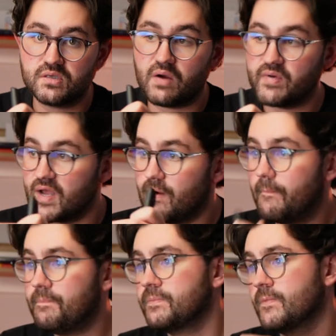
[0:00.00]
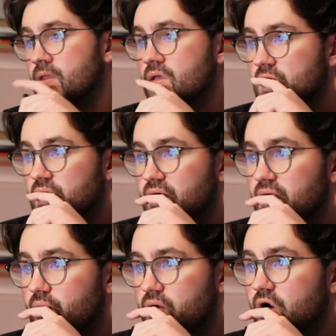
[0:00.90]
carried out.
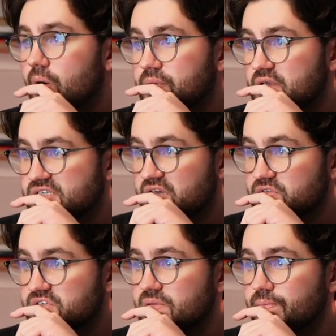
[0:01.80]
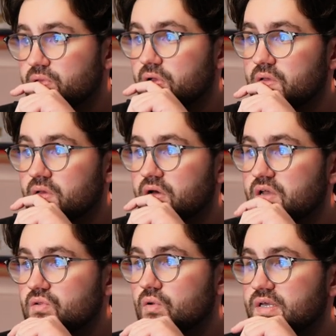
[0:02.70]
Our copy is even simpler. Are
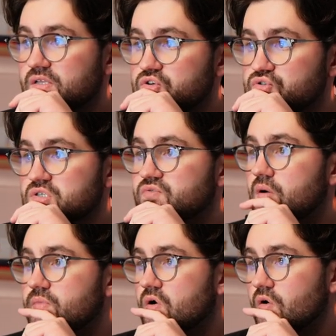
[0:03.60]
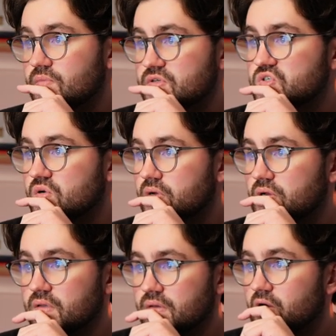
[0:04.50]
you looking to transform your home this
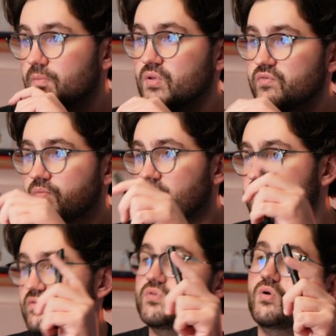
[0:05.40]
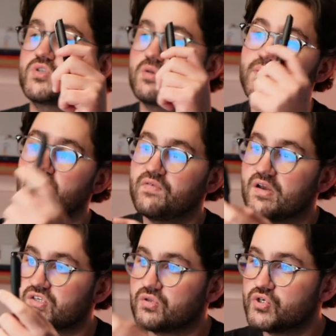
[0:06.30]
summer? Our beautiful bifold doors are the
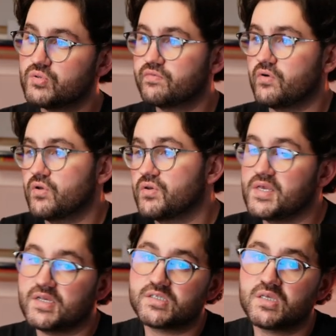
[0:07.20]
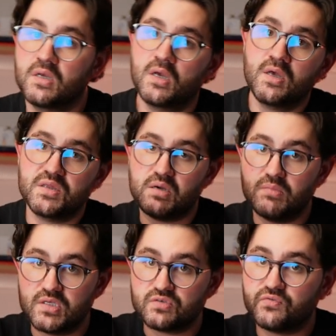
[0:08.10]
perfect solution for your needs. Then
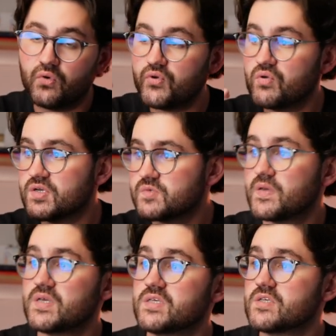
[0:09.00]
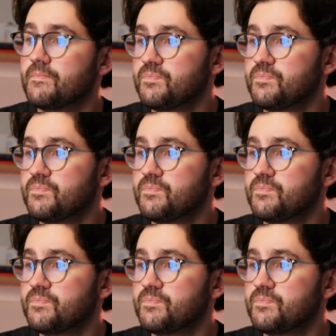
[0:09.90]
we list 4 USPs,